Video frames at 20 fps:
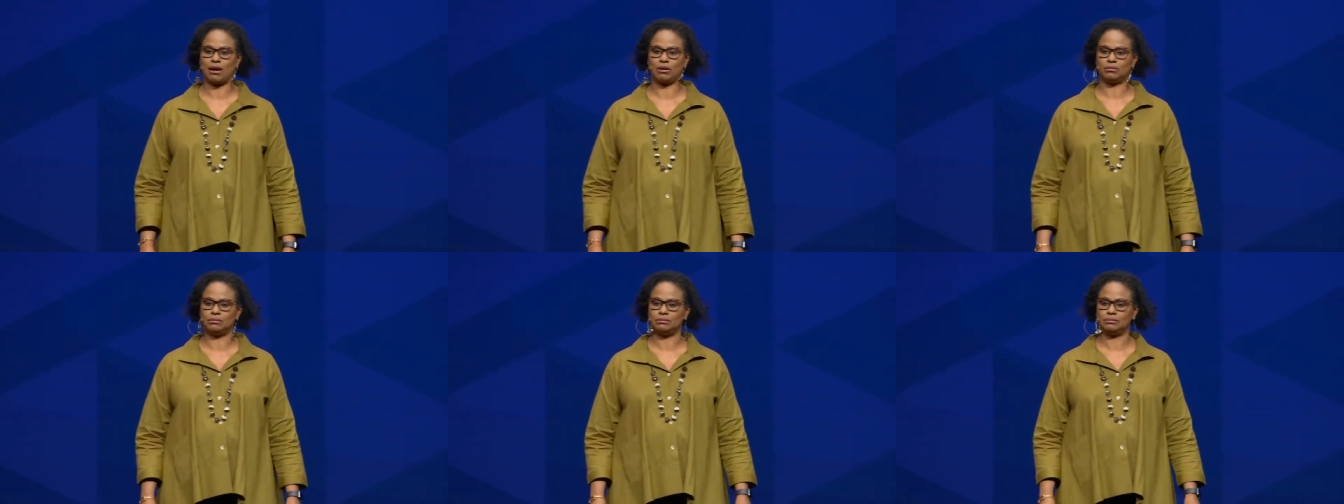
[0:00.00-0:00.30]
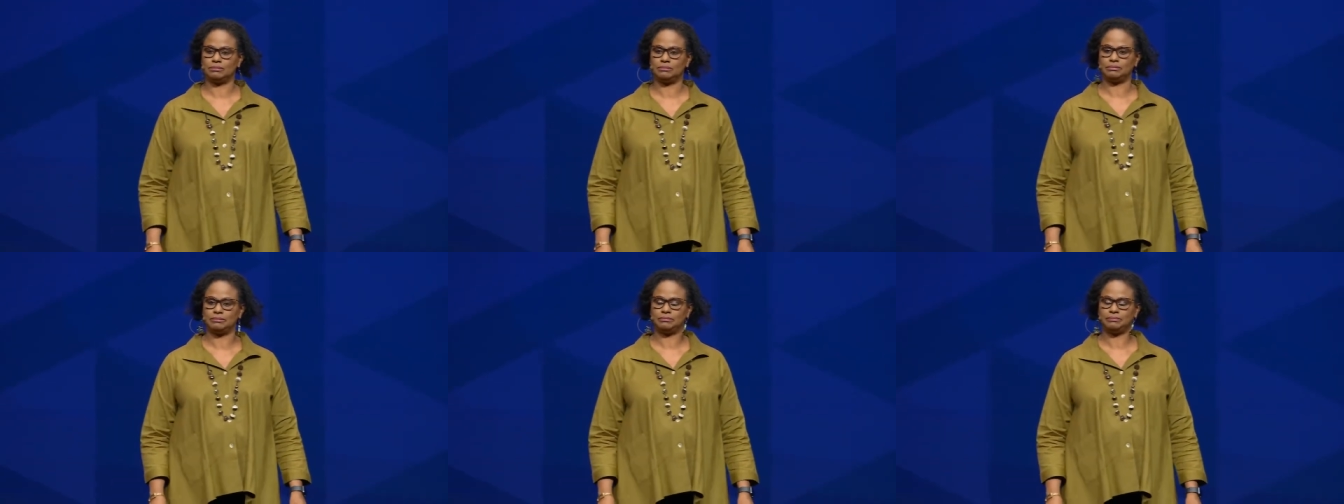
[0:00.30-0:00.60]
out.
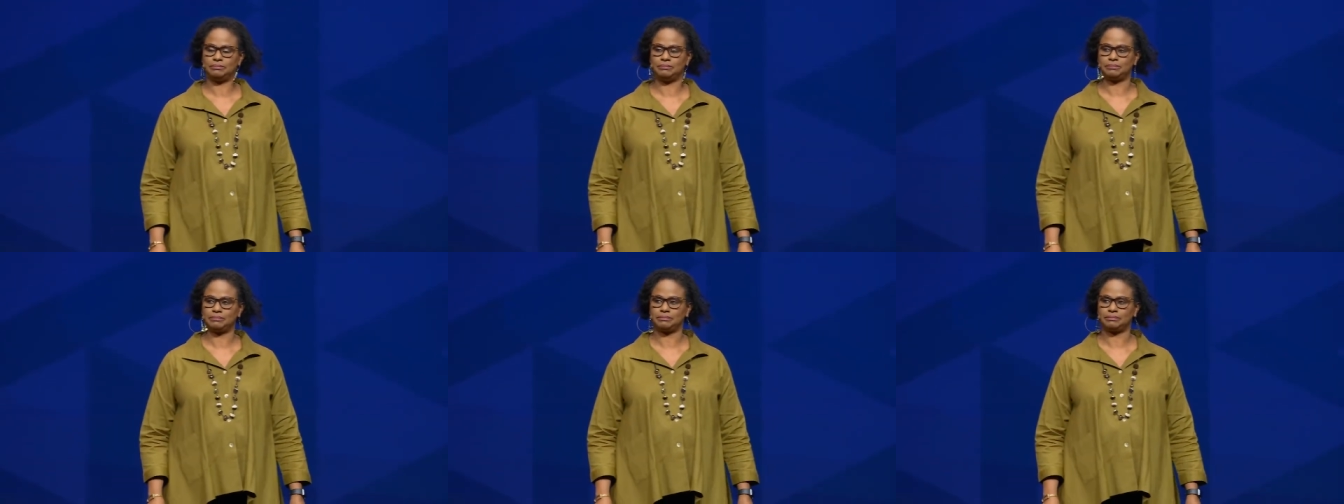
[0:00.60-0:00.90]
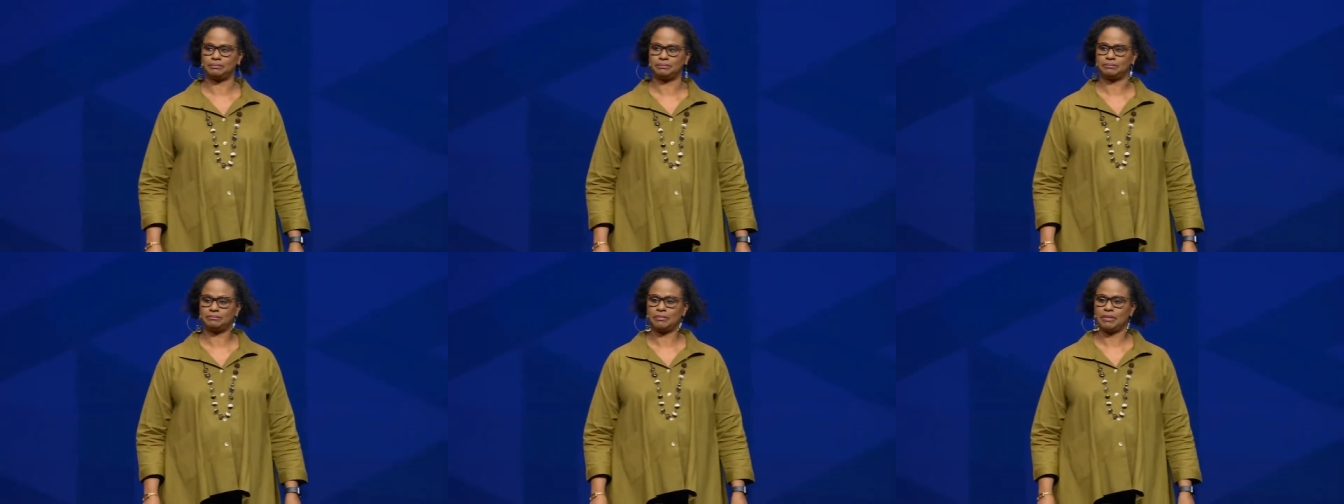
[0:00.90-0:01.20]

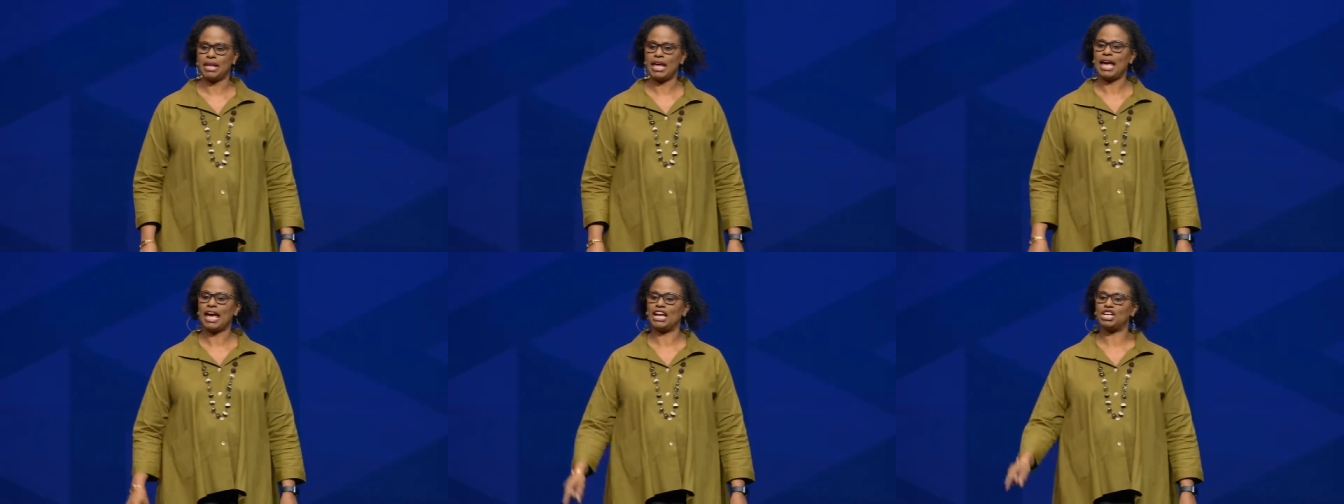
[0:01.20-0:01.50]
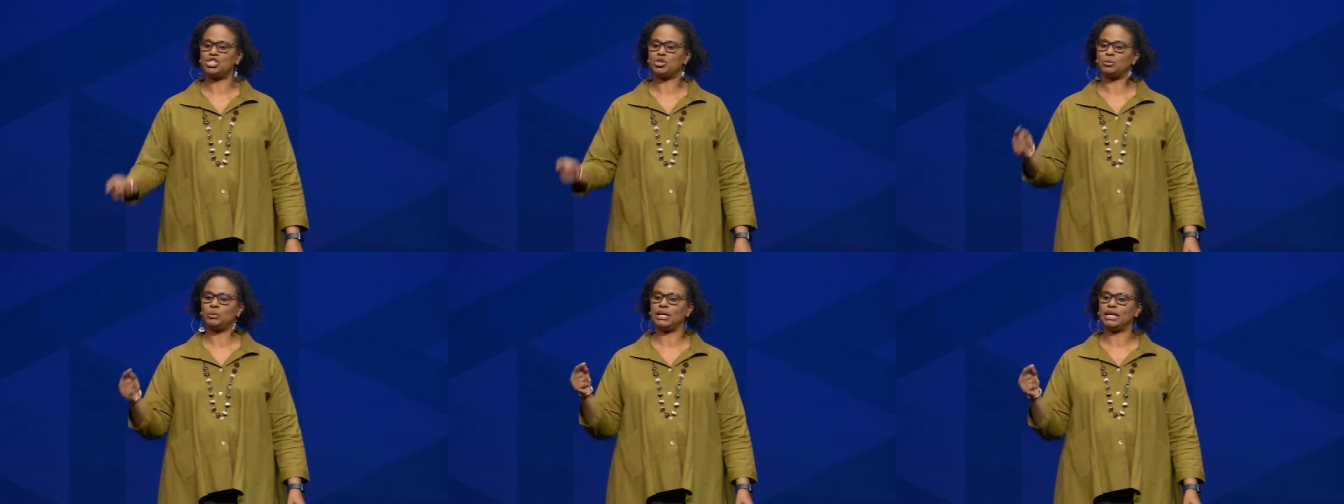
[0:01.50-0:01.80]

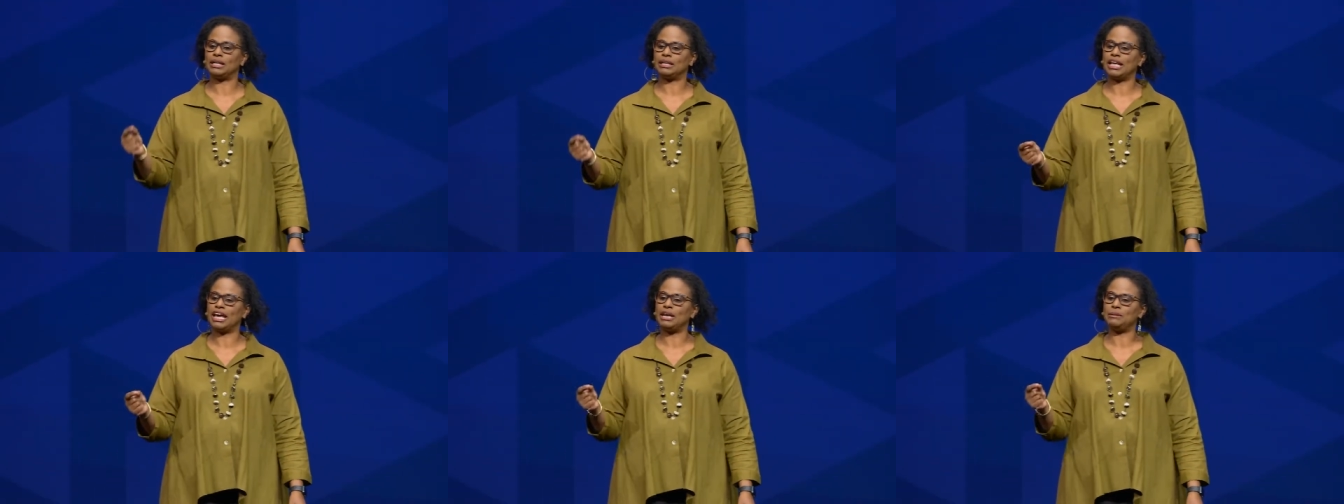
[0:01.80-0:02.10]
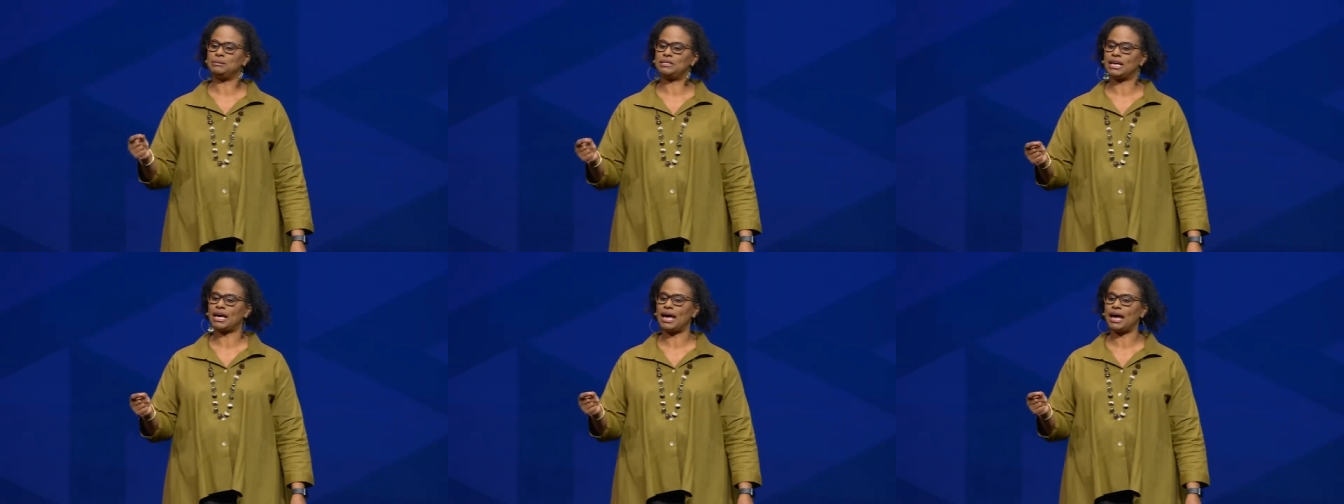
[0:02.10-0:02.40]
And to
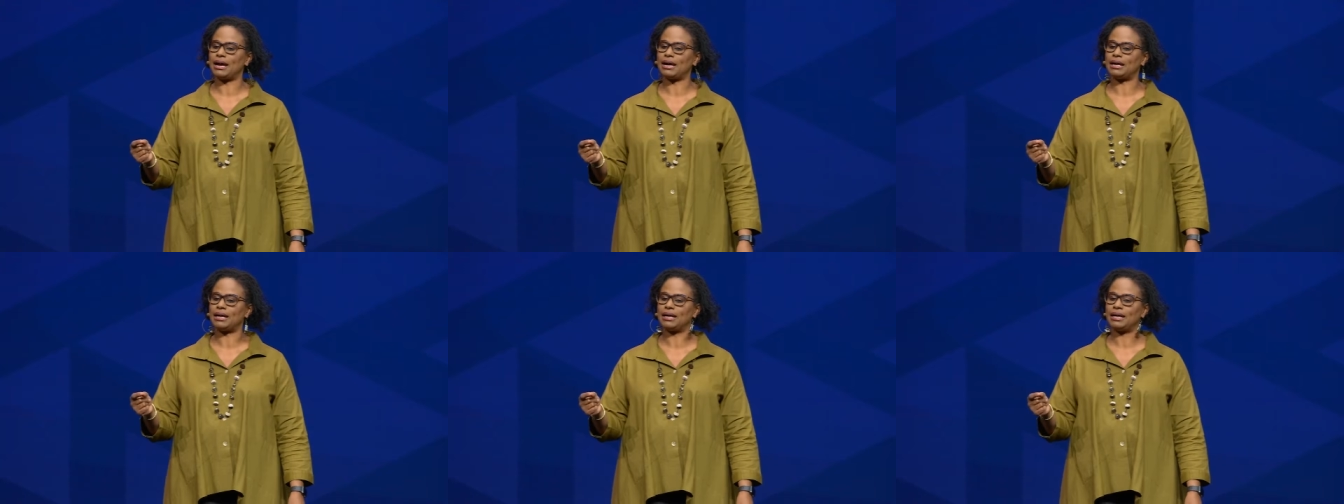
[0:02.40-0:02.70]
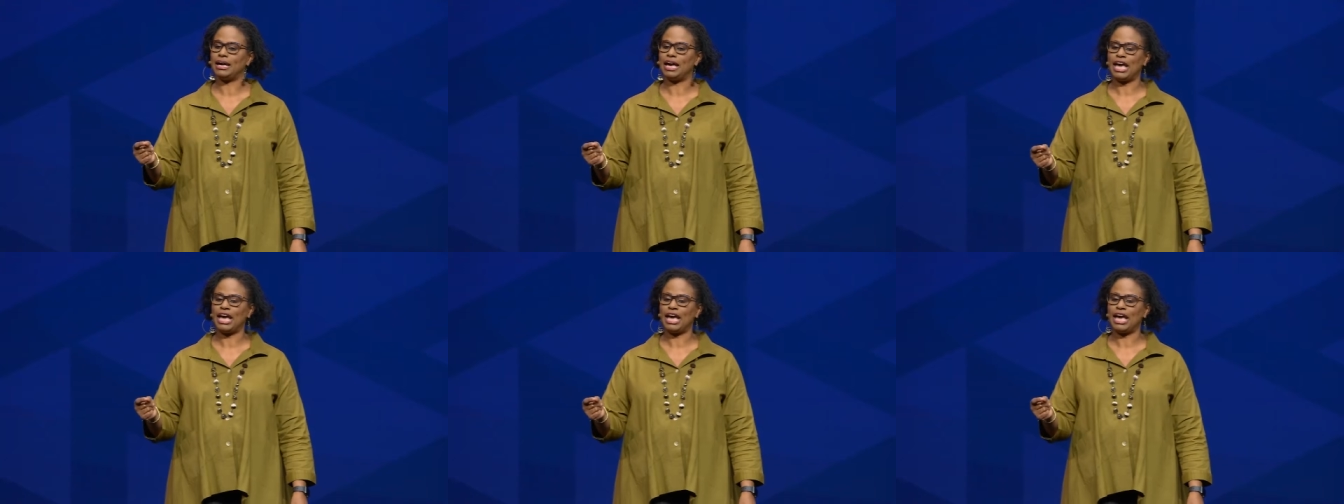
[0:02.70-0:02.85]
reclaim tech,